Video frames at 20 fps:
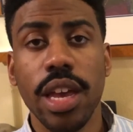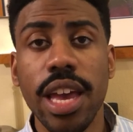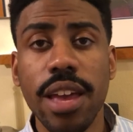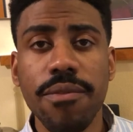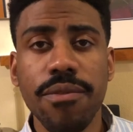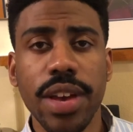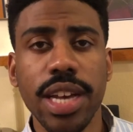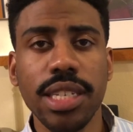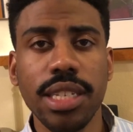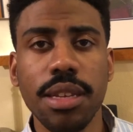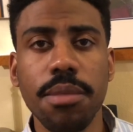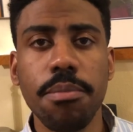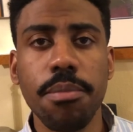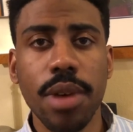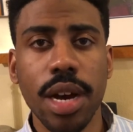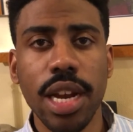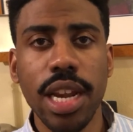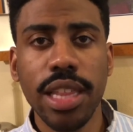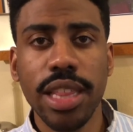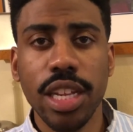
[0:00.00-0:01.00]
Investing
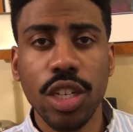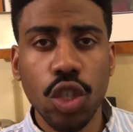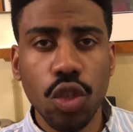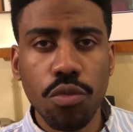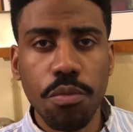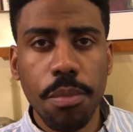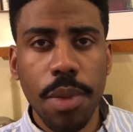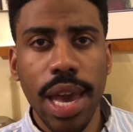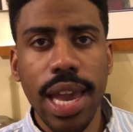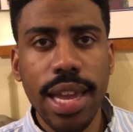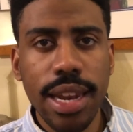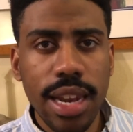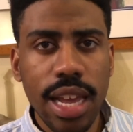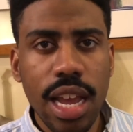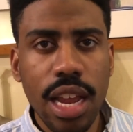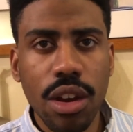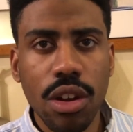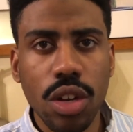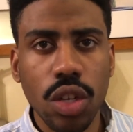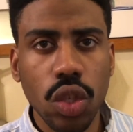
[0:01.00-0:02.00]
money that you may need
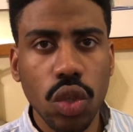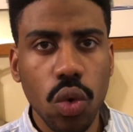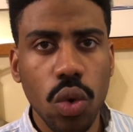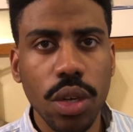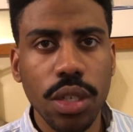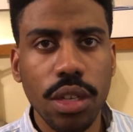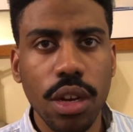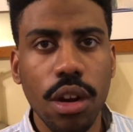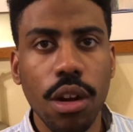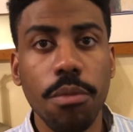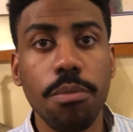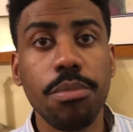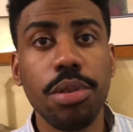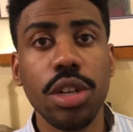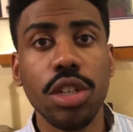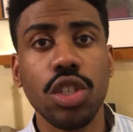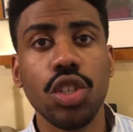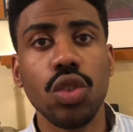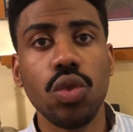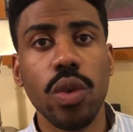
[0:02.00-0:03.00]
in the short term
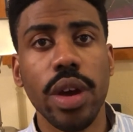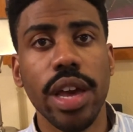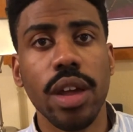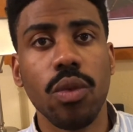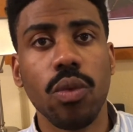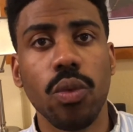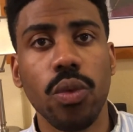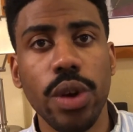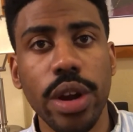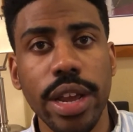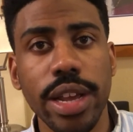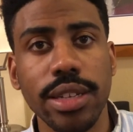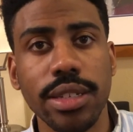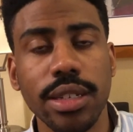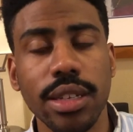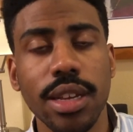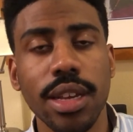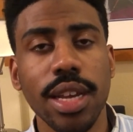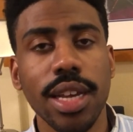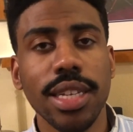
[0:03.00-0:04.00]
puts you at
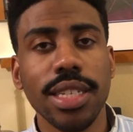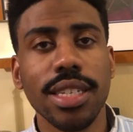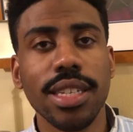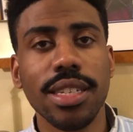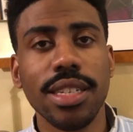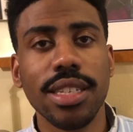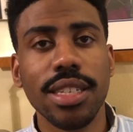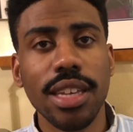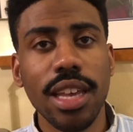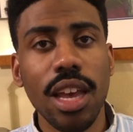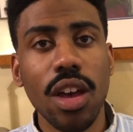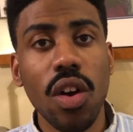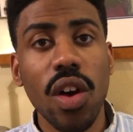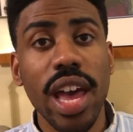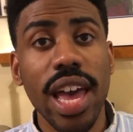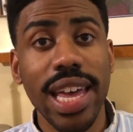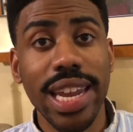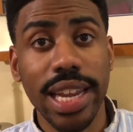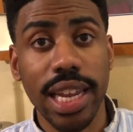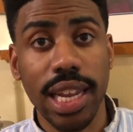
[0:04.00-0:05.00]
risk to sell at a